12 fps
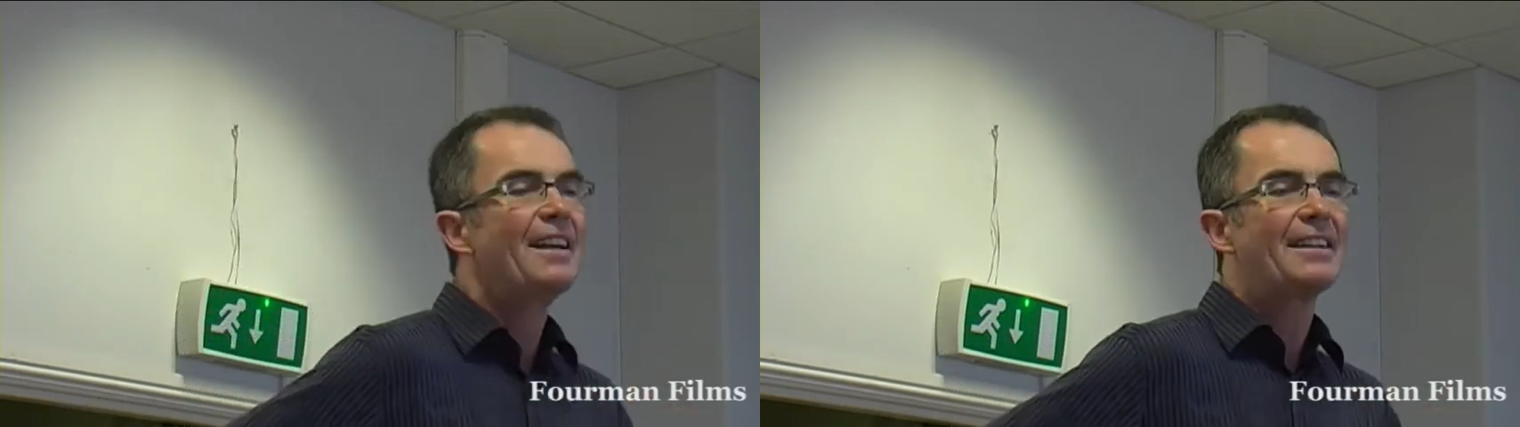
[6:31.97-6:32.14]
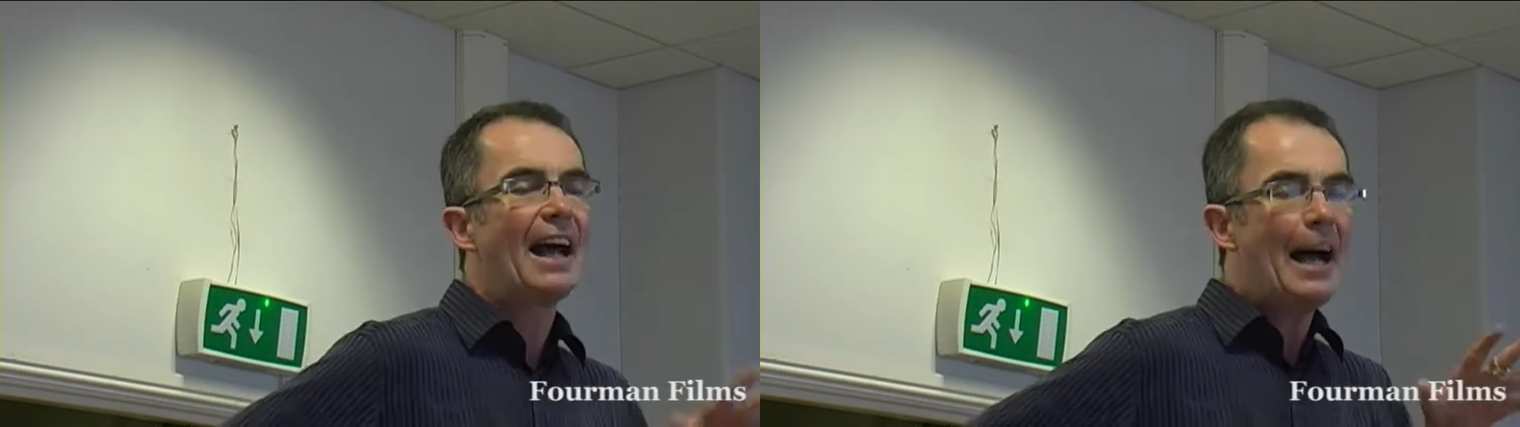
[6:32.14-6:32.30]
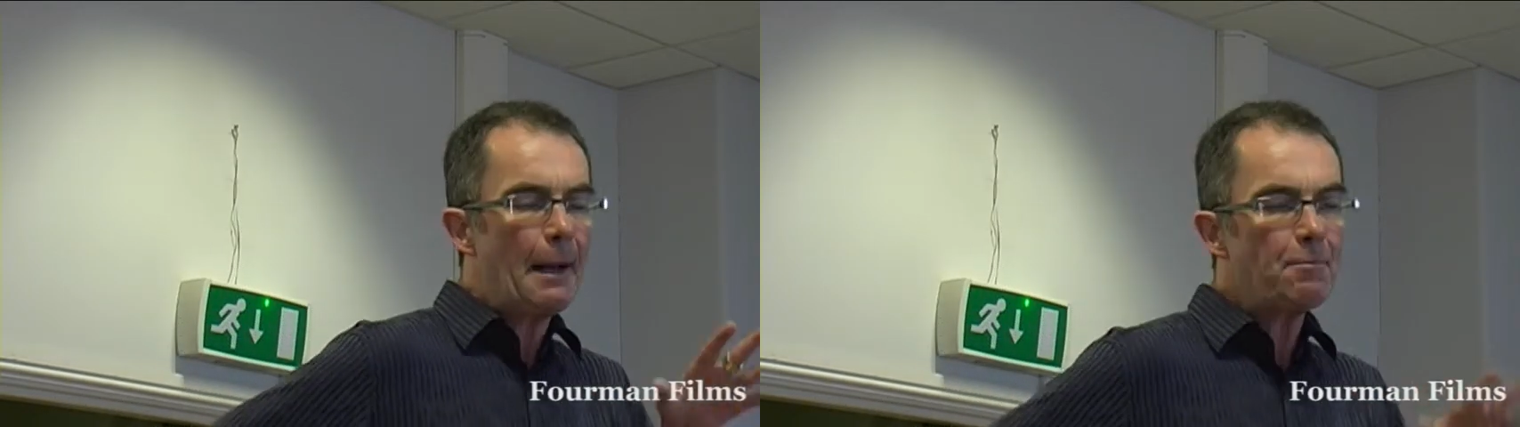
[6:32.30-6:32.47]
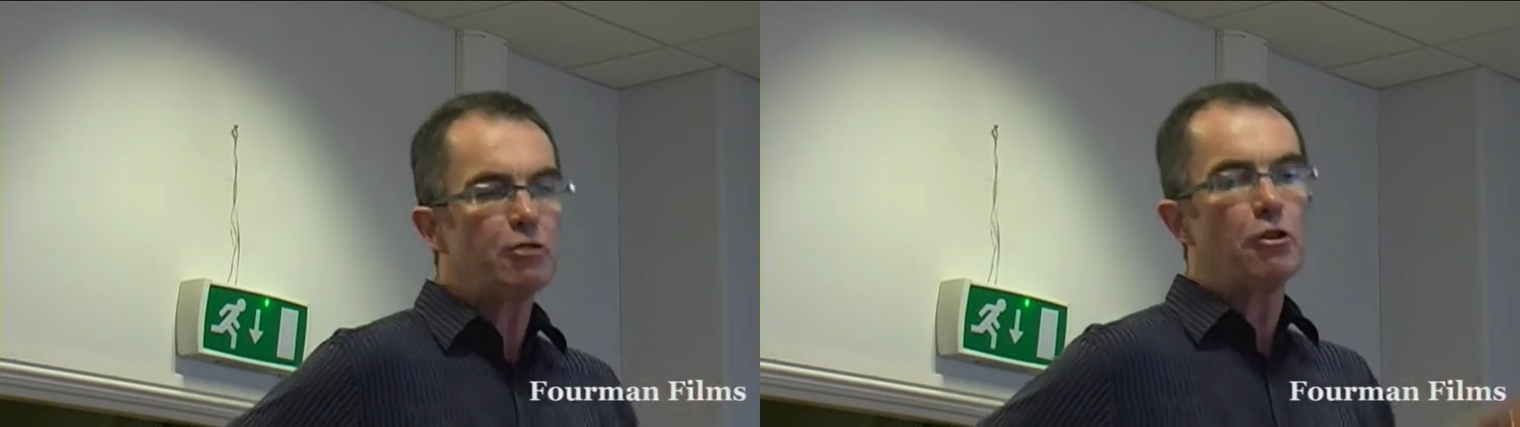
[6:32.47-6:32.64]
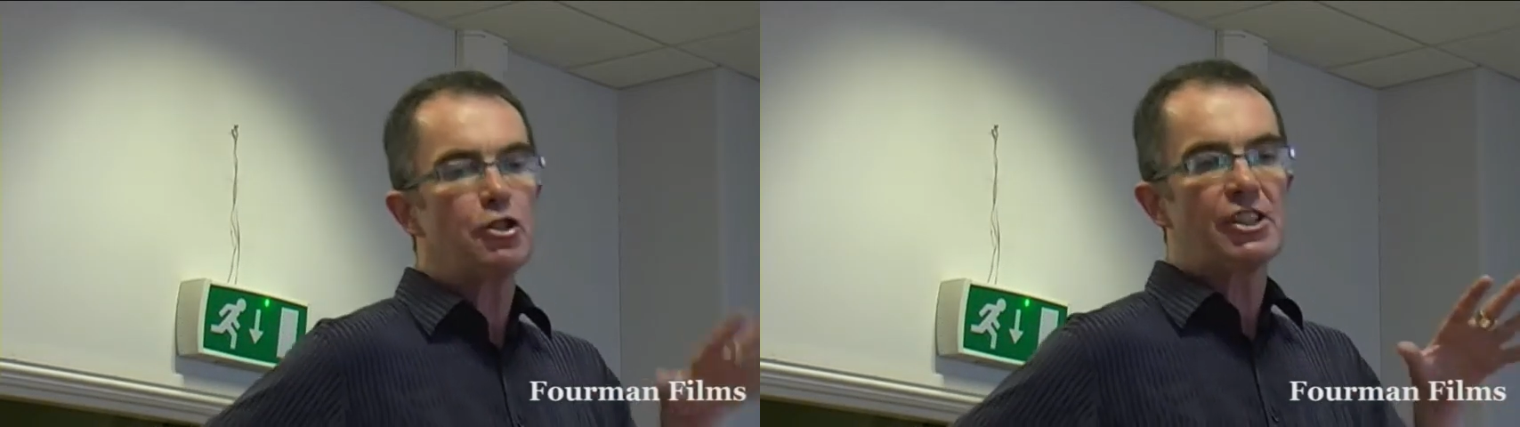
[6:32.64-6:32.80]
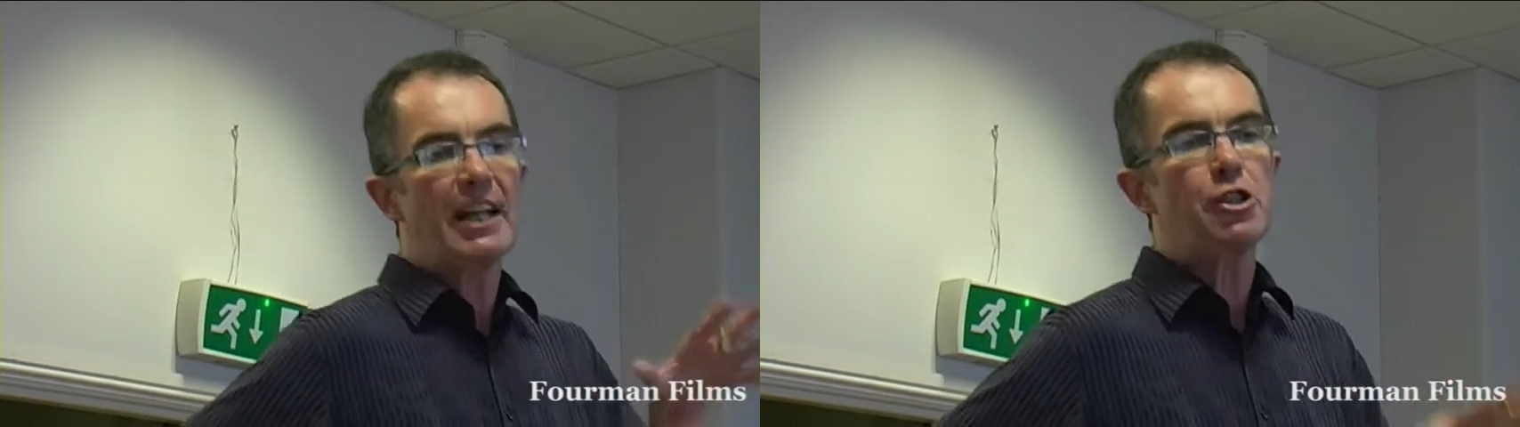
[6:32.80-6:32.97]
the
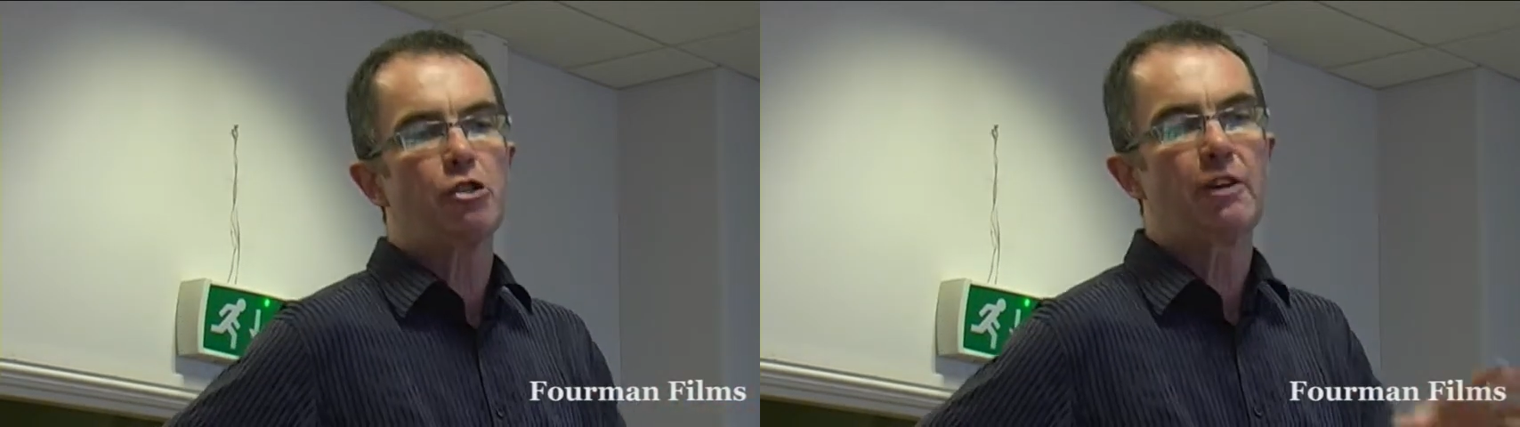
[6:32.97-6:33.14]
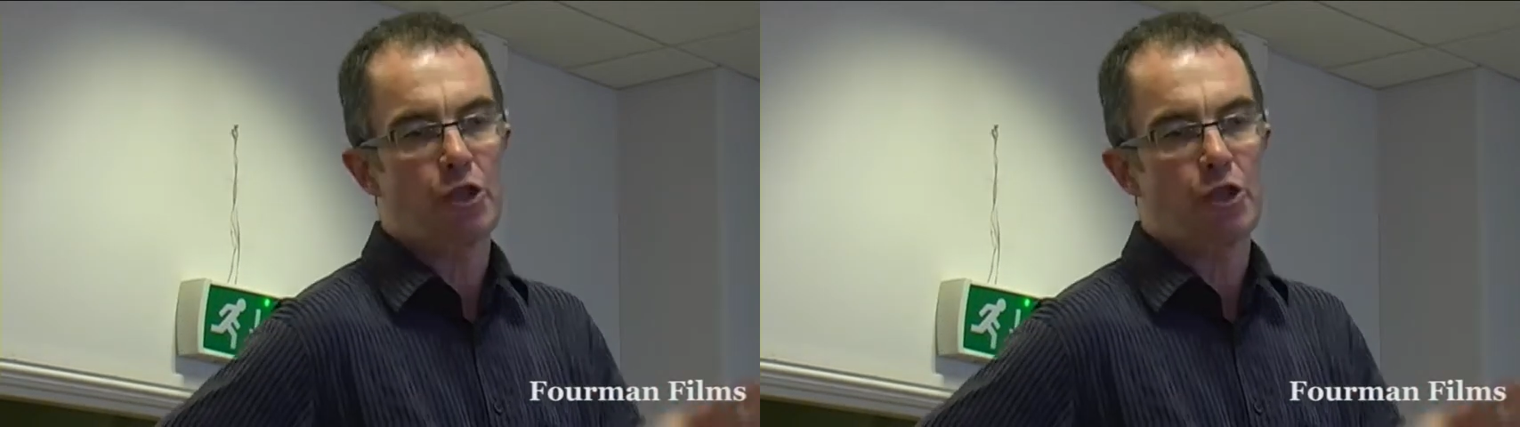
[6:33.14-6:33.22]
absolute central